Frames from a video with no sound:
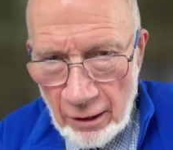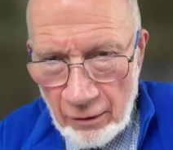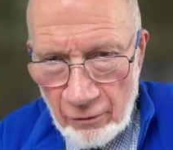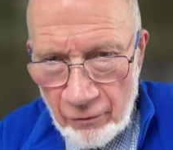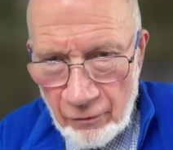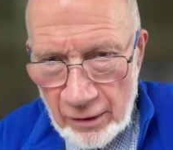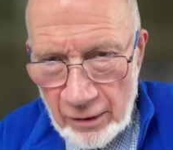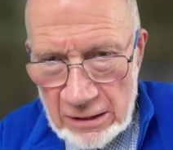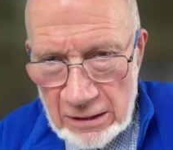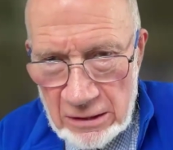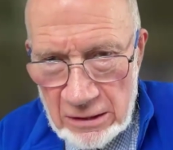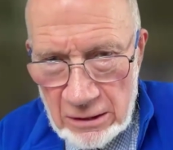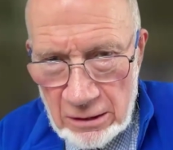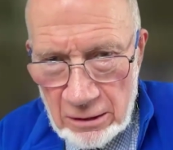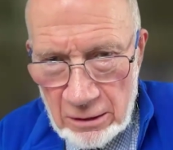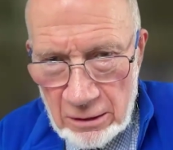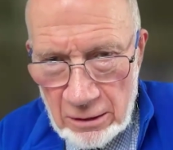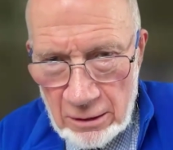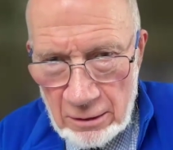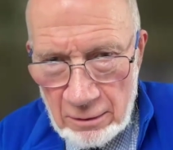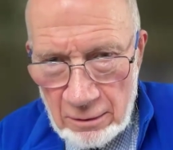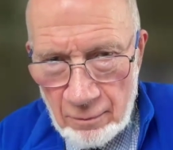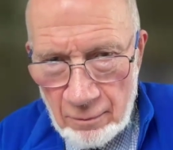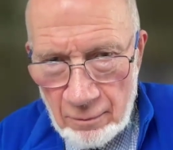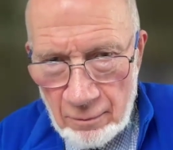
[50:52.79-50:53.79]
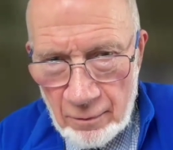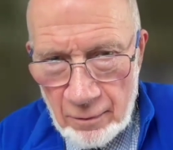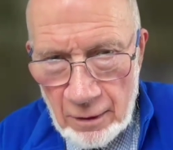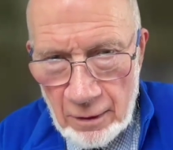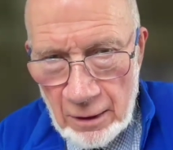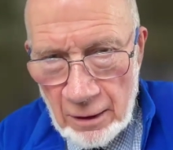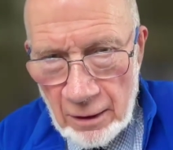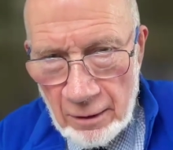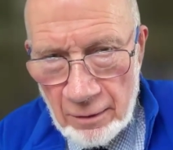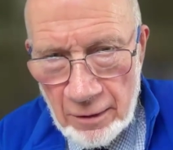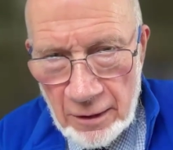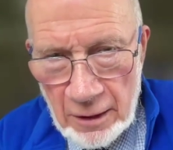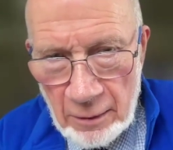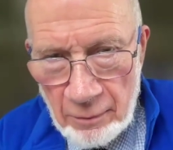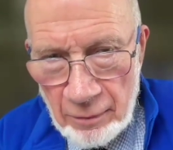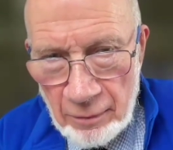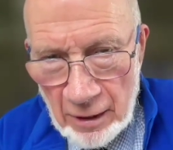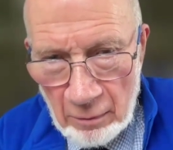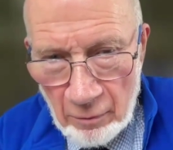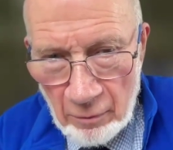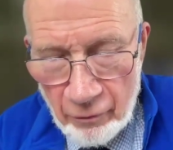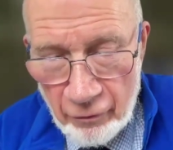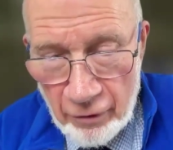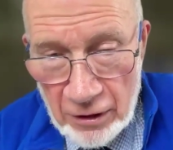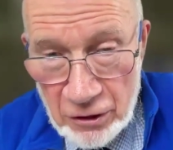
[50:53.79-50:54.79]
advising the
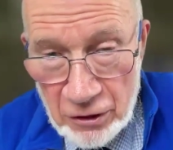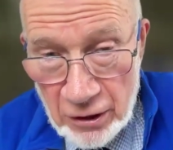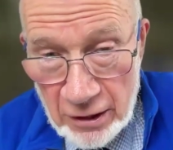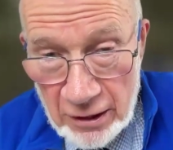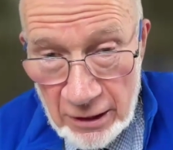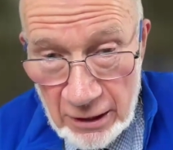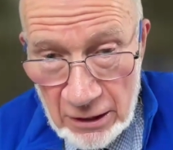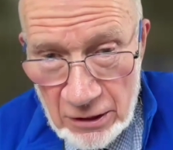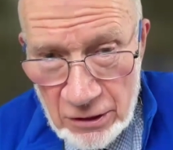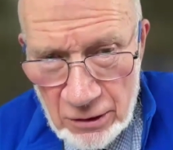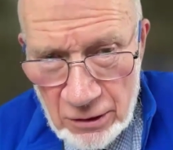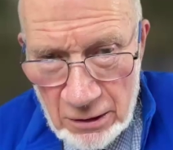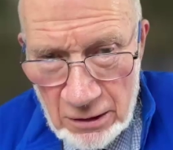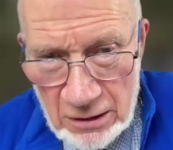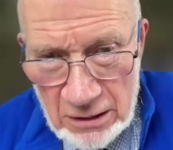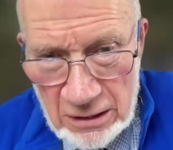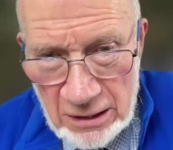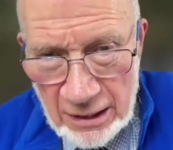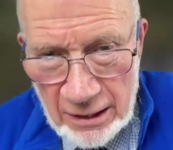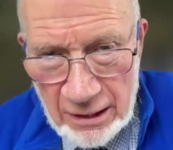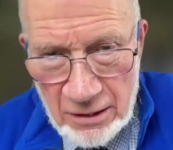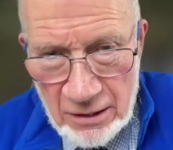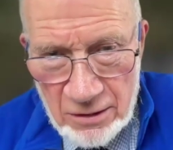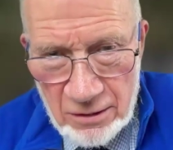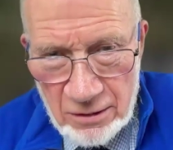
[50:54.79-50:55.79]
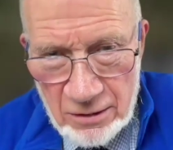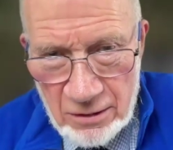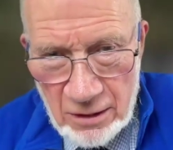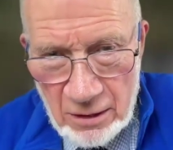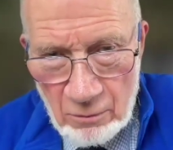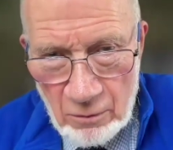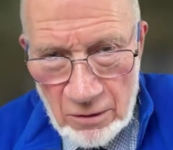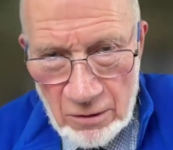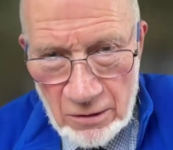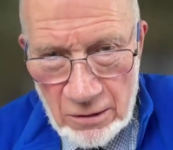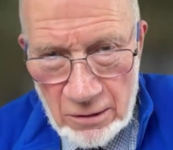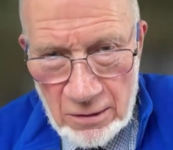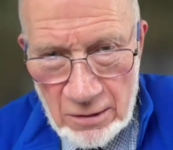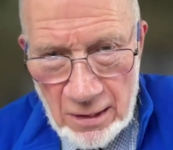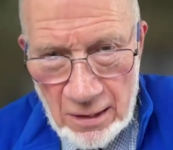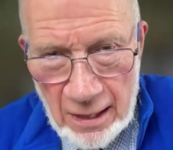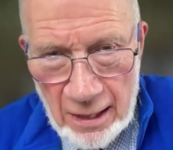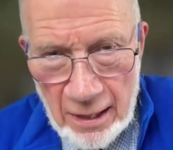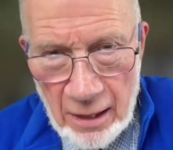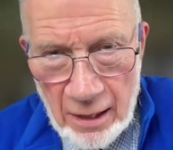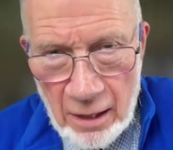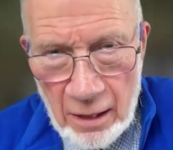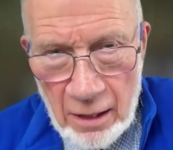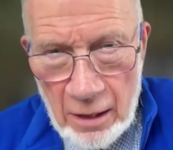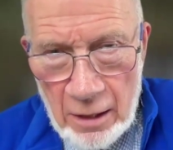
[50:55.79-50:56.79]
Department for Education and Science, as it was
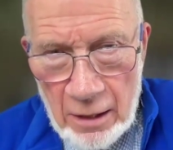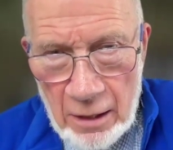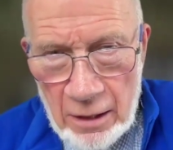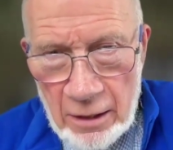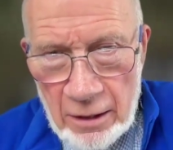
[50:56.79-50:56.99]
then,